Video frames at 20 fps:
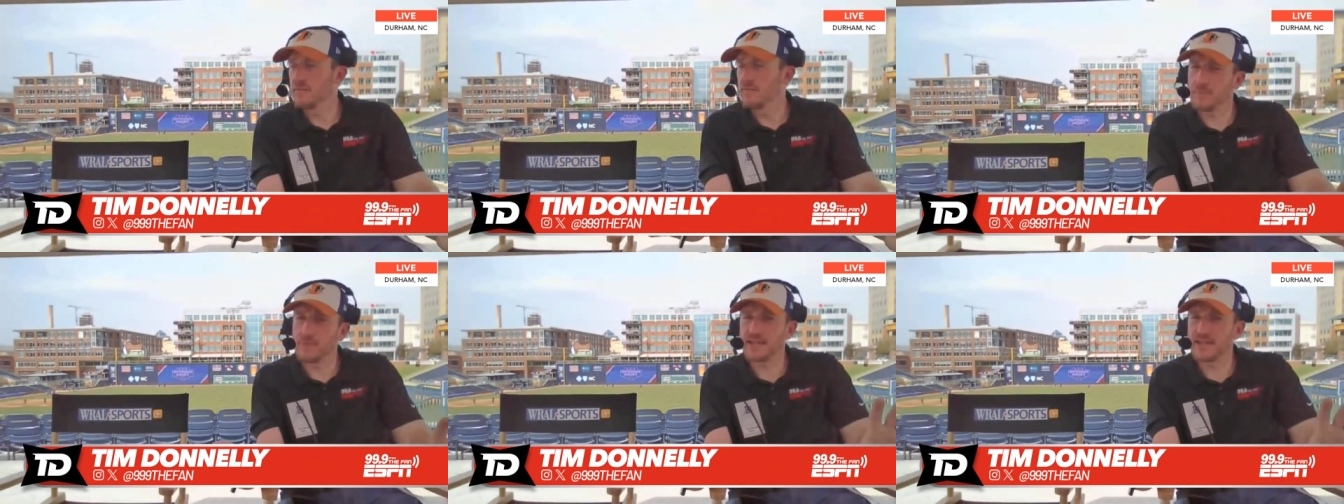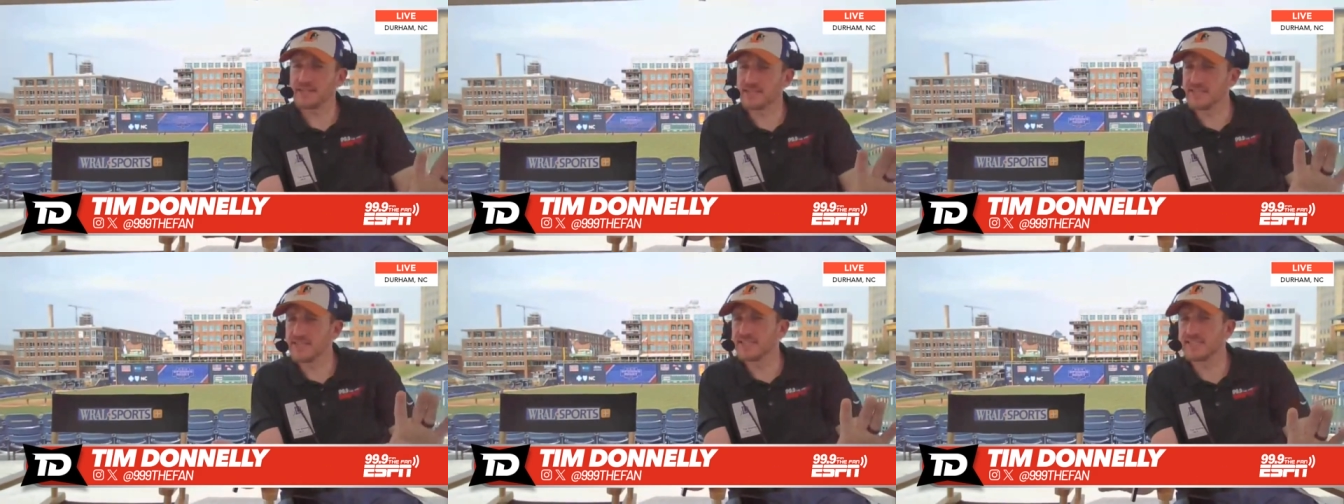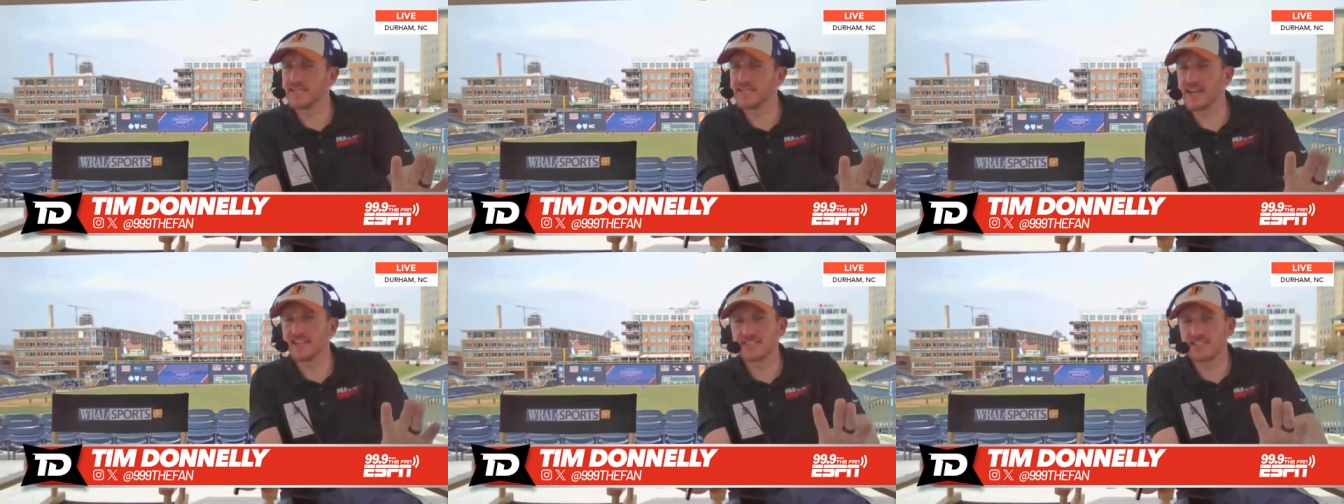Maybe N
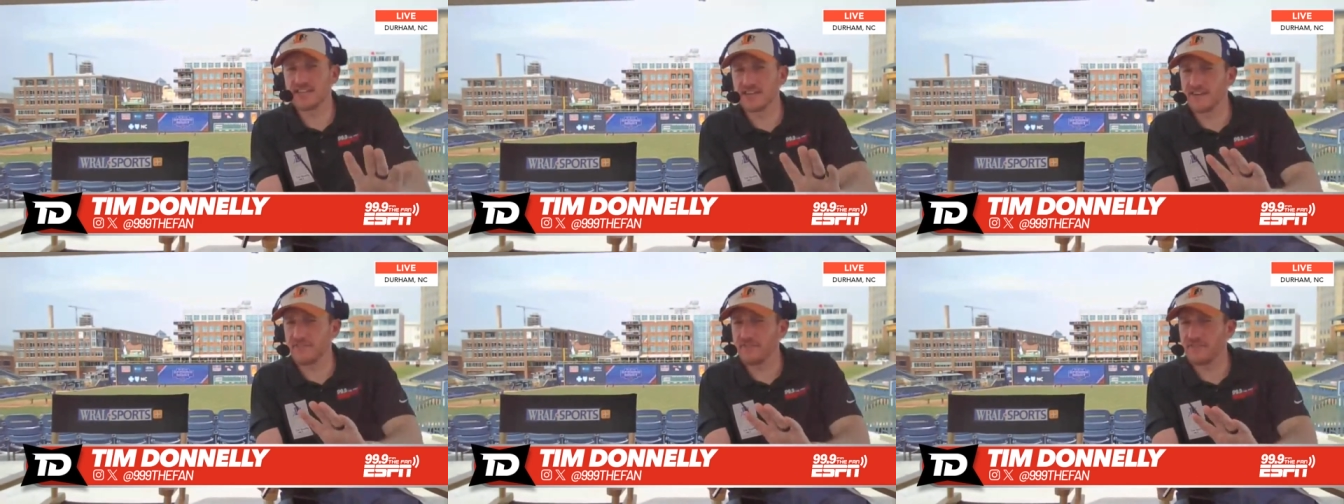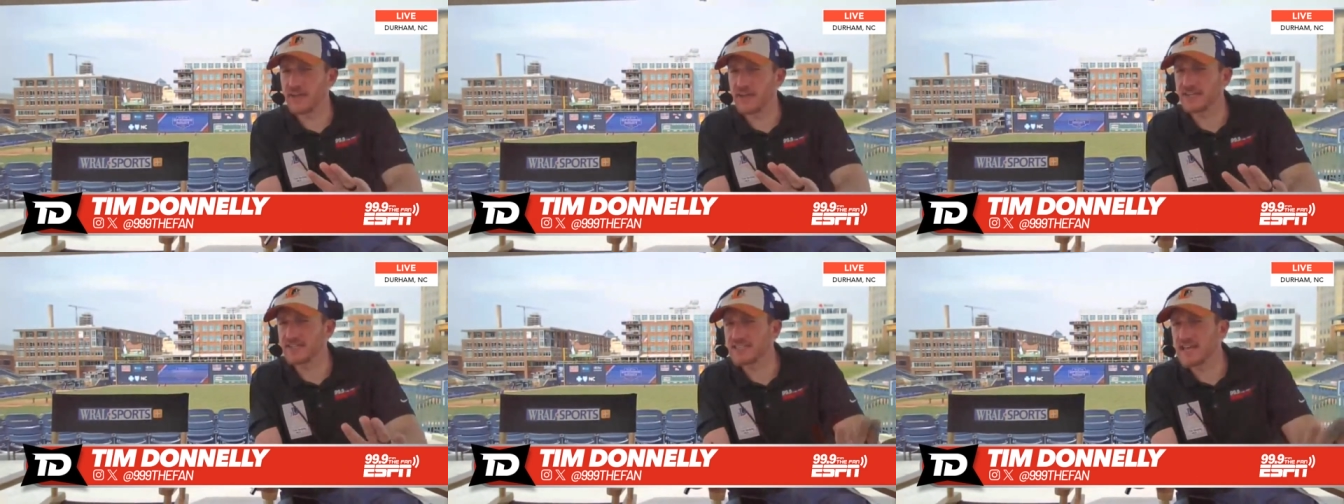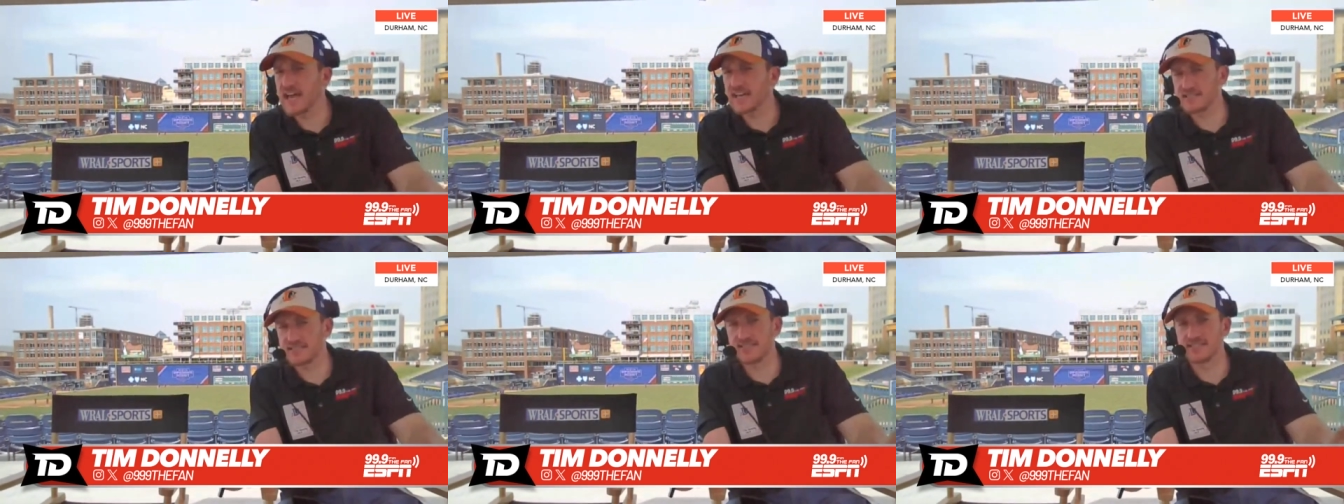C State has done a
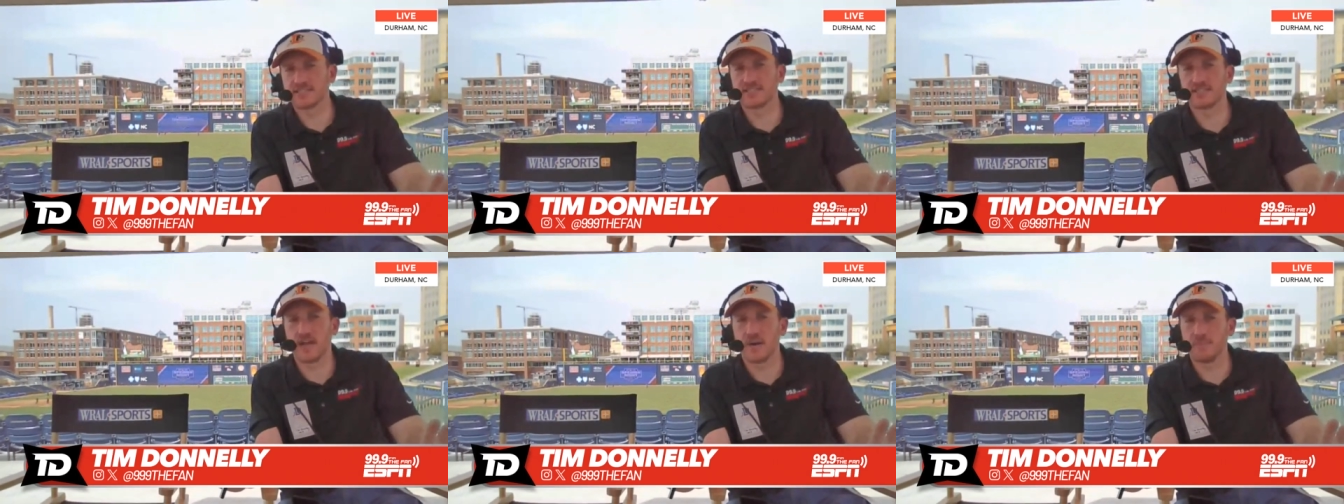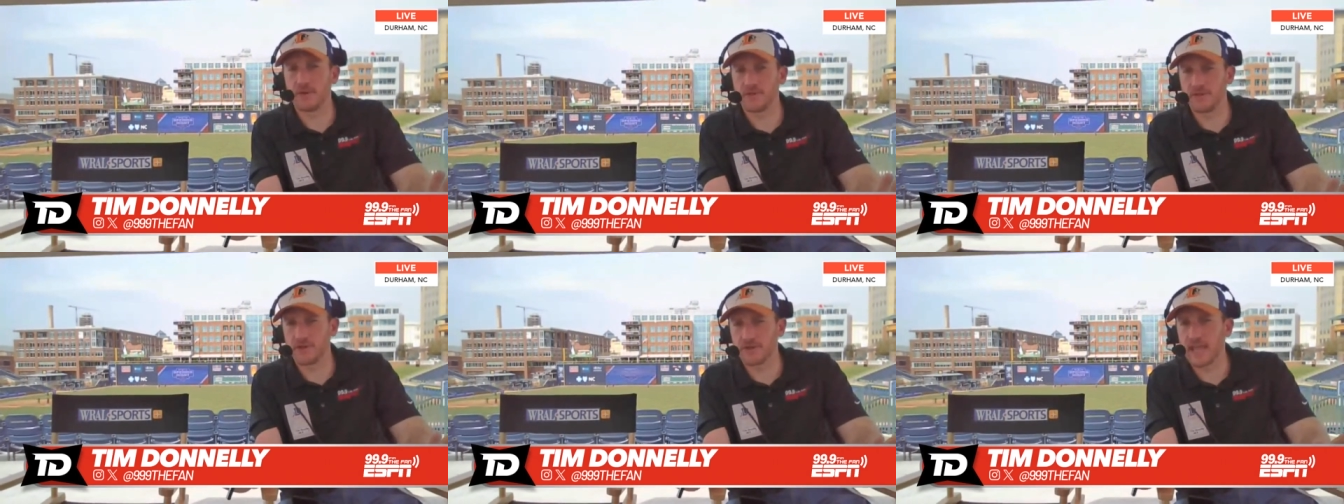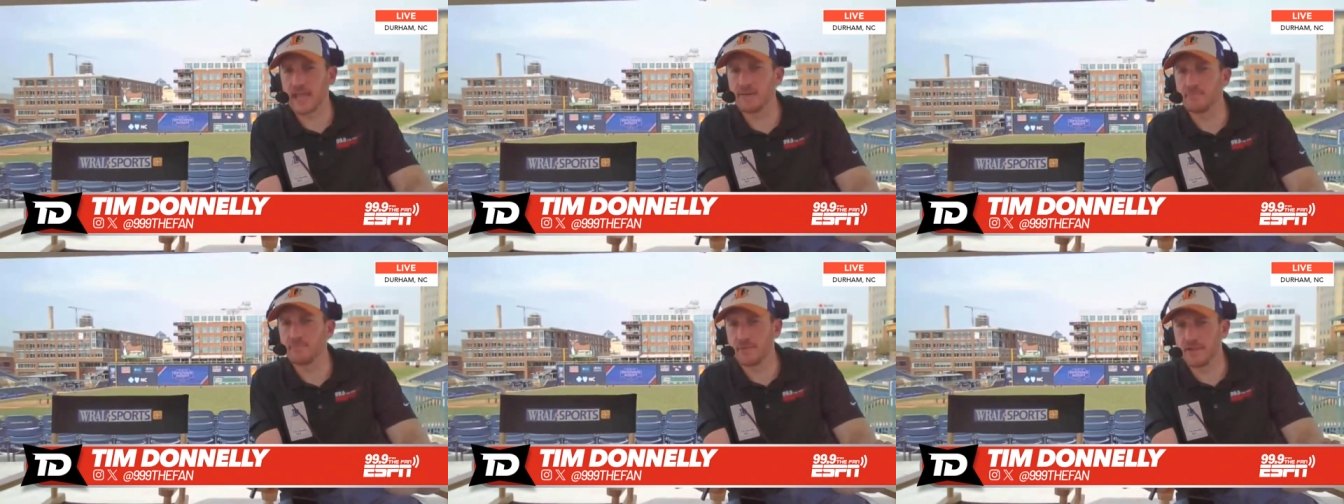fantastic job on
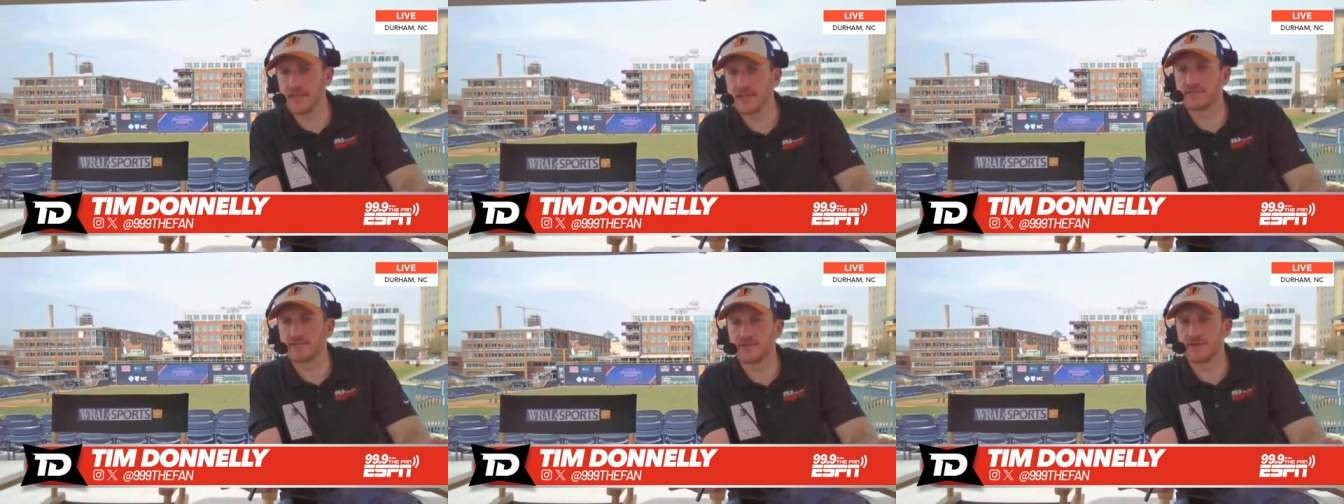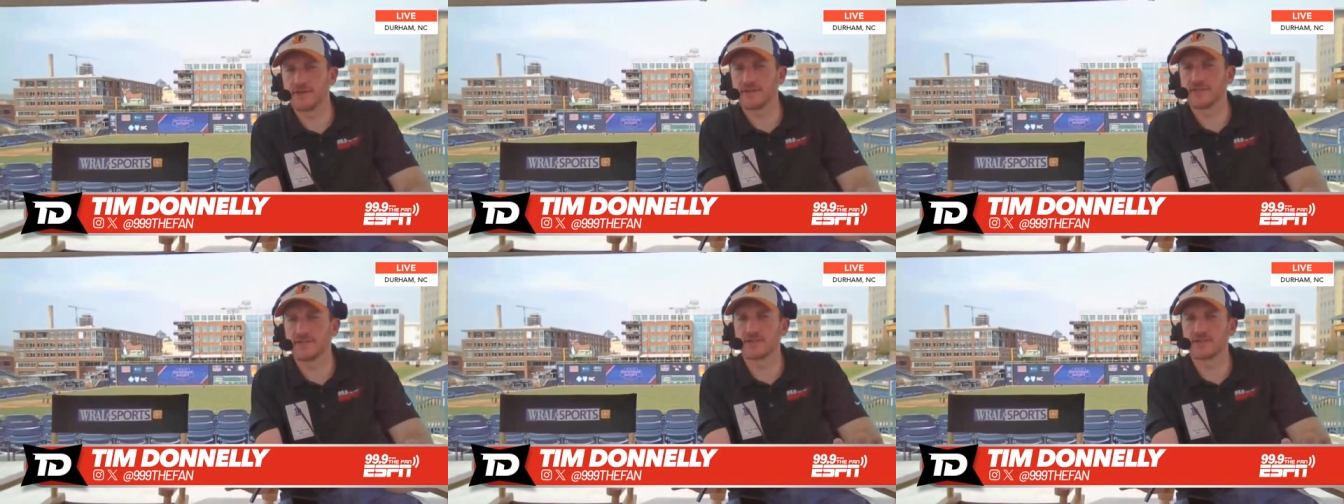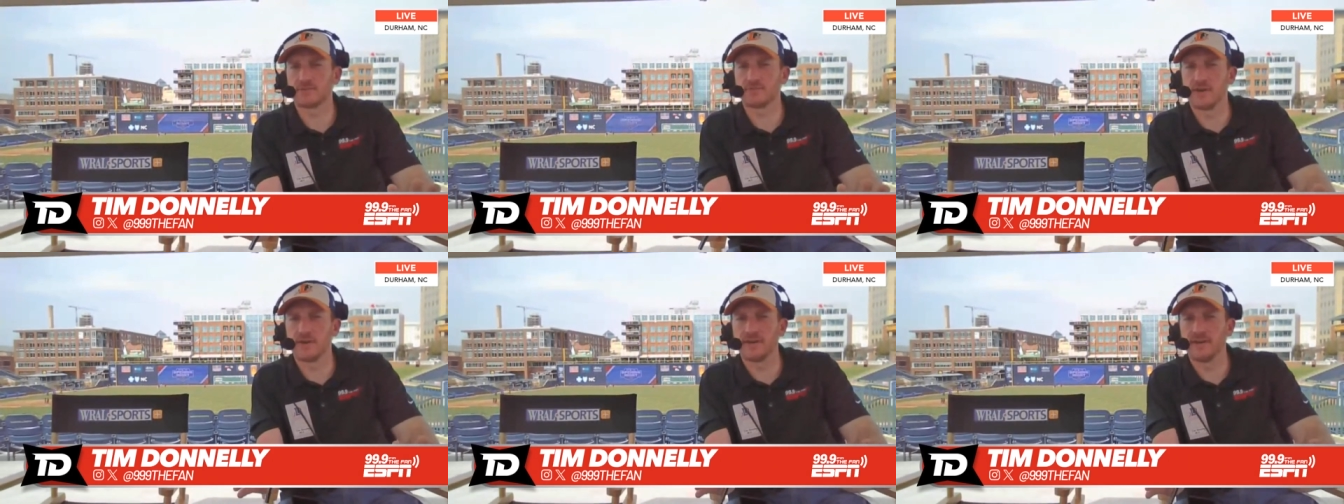their game plans during
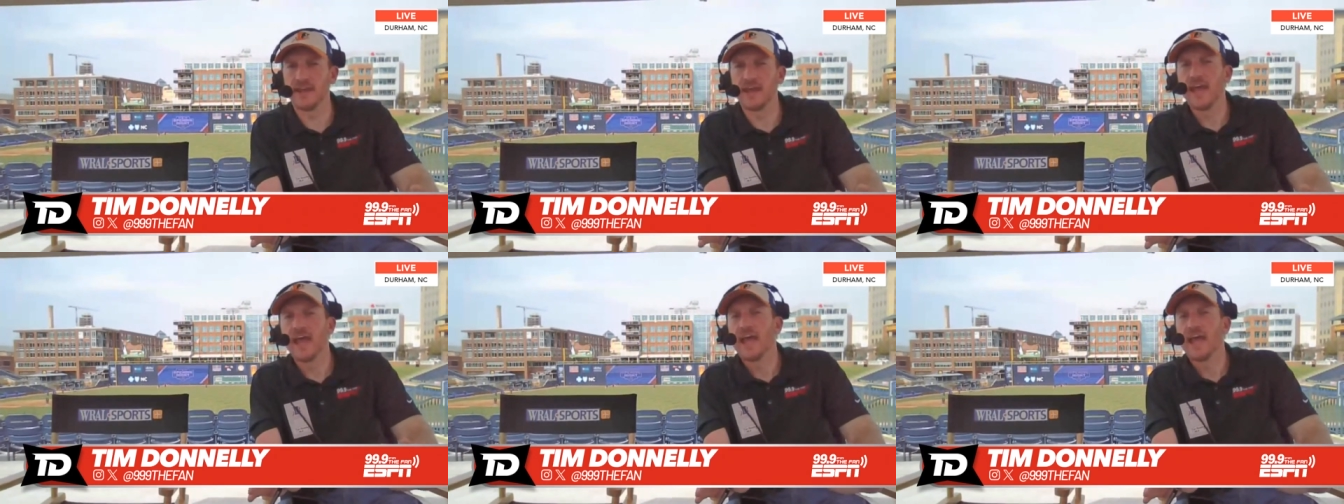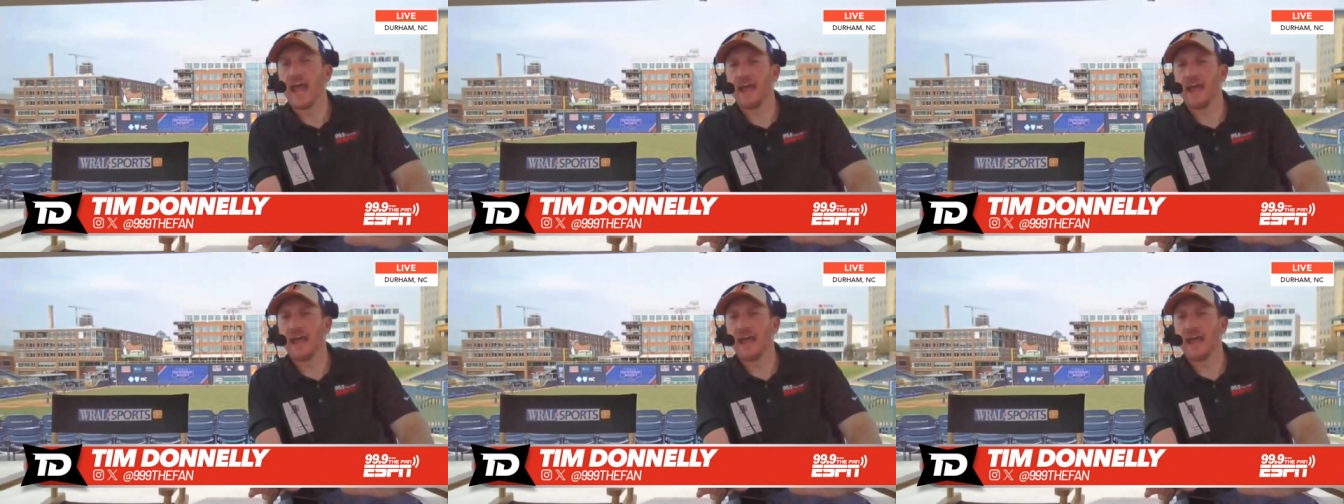this run,